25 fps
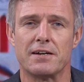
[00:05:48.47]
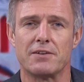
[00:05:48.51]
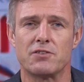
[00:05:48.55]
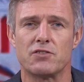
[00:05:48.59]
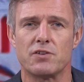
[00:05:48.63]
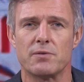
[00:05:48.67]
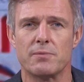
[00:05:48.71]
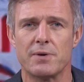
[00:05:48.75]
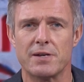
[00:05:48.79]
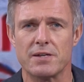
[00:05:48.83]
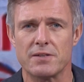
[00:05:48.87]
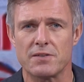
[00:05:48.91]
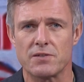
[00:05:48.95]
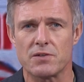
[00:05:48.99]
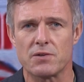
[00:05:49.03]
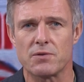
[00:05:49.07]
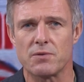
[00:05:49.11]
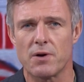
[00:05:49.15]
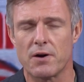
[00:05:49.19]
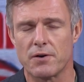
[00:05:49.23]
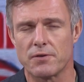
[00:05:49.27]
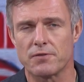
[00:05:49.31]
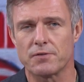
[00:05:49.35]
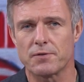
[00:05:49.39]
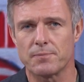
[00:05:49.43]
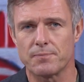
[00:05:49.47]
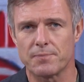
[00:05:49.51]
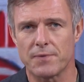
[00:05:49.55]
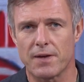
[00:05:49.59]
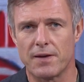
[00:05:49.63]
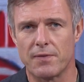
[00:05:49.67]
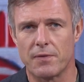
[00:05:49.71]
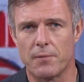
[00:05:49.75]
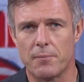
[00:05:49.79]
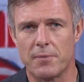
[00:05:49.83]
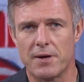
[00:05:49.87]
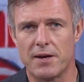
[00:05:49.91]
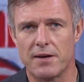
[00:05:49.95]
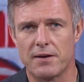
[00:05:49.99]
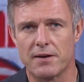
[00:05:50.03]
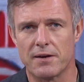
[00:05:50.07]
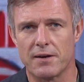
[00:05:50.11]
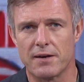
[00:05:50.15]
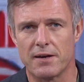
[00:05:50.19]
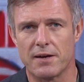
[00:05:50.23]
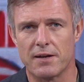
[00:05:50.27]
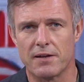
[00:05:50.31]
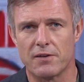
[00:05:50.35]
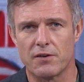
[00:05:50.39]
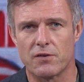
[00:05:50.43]
tremendous growth in the
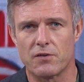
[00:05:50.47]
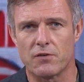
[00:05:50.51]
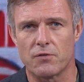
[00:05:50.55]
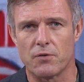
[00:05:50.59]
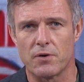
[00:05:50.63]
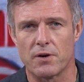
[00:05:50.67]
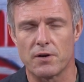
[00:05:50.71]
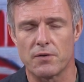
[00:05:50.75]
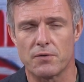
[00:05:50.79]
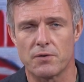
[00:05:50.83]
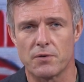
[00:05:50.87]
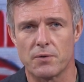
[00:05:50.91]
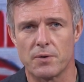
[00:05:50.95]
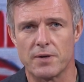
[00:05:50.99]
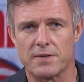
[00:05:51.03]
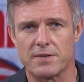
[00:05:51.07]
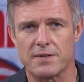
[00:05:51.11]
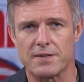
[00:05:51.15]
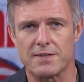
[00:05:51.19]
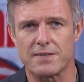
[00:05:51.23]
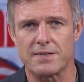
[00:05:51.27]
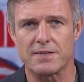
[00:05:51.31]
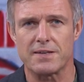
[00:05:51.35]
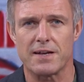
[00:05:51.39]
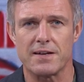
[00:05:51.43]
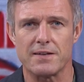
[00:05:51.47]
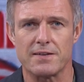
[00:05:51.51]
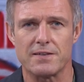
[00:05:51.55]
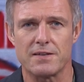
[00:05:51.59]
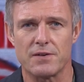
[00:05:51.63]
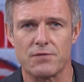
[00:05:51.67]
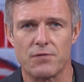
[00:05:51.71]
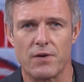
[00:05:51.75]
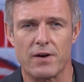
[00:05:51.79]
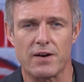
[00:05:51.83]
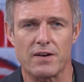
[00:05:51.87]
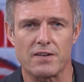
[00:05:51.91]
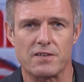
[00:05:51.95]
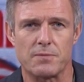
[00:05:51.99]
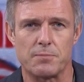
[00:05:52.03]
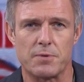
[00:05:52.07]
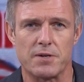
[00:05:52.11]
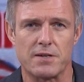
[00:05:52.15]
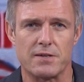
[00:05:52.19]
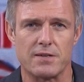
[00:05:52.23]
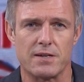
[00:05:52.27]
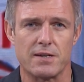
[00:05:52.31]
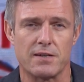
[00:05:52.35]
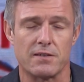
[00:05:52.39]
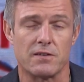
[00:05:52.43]
media industry through his extensive
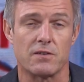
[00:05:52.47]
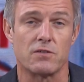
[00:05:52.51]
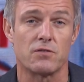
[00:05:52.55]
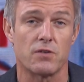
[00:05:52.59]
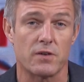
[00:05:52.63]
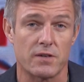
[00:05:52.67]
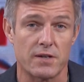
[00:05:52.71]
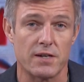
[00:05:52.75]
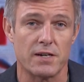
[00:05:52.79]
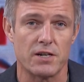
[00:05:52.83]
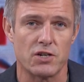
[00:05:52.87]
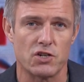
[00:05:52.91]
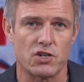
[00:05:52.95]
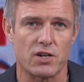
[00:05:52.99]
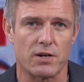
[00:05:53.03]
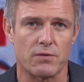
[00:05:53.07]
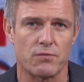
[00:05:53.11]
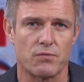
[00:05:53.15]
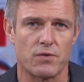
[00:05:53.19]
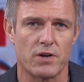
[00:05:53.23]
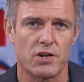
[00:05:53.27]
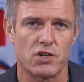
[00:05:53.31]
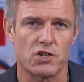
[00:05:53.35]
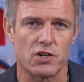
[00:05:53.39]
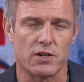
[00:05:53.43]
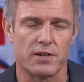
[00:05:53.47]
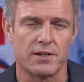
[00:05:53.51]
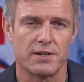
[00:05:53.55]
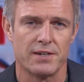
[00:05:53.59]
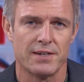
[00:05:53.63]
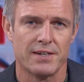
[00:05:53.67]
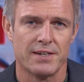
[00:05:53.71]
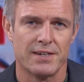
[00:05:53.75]
expertise and strategic vision.